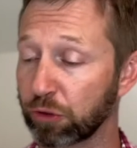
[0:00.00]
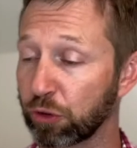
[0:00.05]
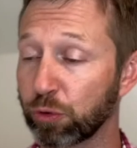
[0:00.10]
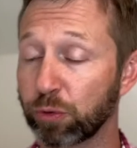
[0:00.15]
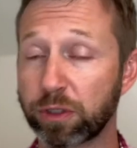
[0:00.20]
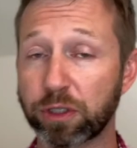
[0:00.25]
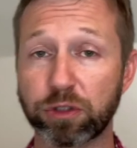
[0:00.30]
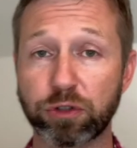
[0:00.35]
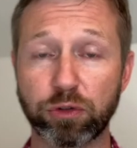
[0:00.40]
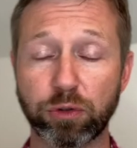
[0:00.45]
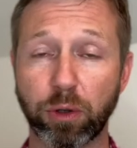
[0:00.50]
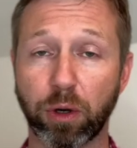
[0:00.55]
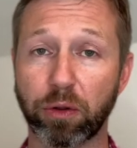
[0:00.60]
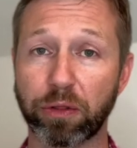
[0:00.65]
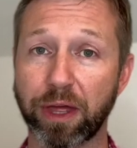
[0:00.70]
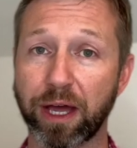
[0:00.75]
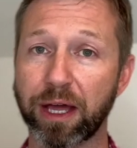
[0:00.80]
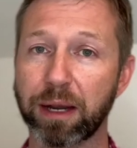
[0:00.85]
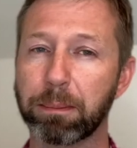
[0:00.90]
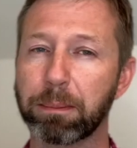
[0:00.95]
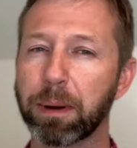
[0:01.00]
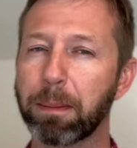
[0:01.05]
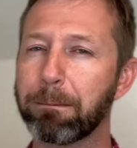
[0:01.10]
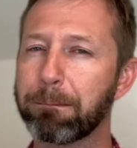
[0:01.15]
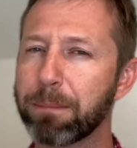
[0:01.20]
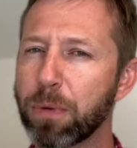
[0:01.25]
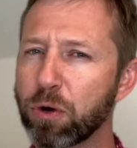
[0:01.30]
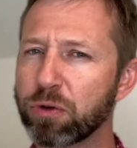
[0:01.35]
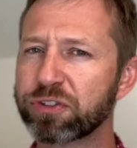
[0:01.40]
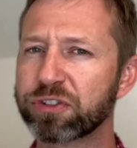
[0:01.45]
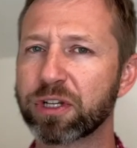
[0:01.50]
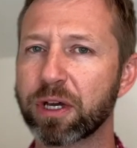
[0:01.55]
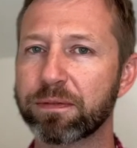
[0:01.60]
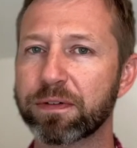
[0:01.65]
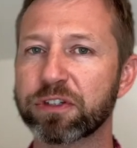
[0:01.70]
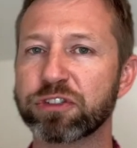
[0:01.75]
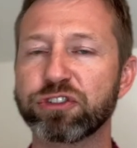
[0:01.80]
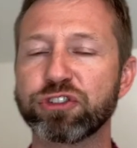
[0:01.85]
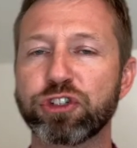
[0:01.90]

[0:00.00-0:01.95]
You can do all that, but most of us